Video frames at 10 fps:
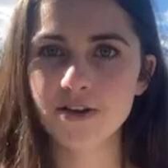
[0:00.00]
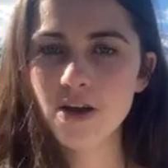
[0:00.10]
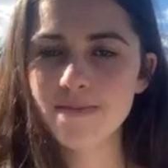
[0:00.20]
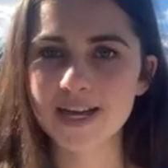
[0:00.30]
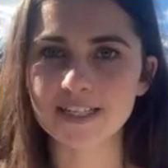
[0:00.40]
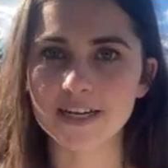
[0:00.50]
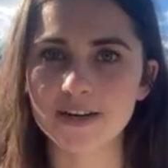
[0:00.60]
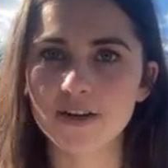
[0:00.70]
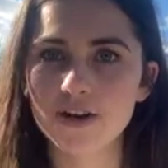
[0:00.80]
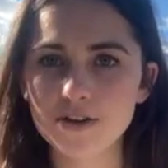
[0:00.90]
No matter
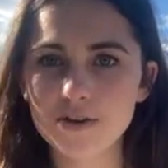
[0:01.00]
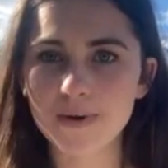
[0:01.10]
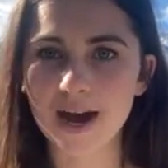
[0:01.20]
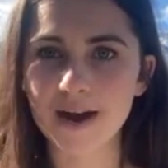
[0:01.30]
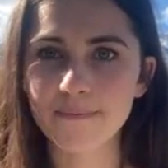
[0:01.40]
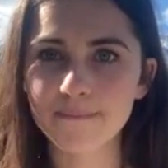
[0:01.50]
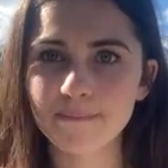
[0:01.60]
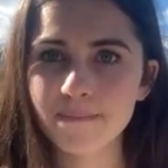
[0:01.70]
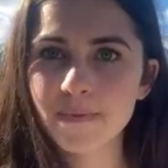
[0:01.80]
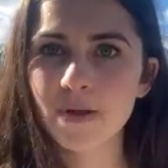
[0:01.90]
who you are,
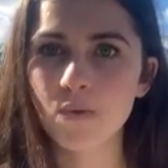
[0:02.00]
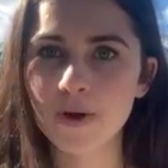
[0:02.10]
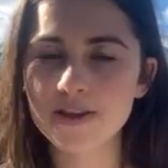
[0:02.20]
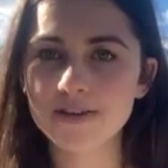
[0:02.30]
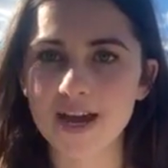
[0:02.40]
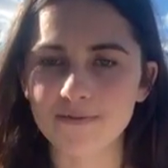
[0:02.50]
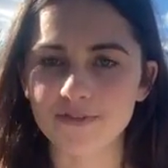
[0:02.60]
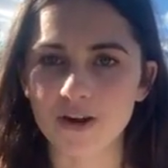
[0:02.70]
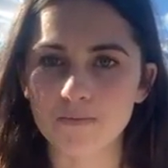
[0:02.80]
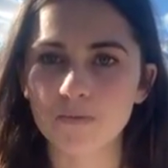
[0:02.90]
where you come
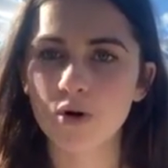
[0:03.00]
from,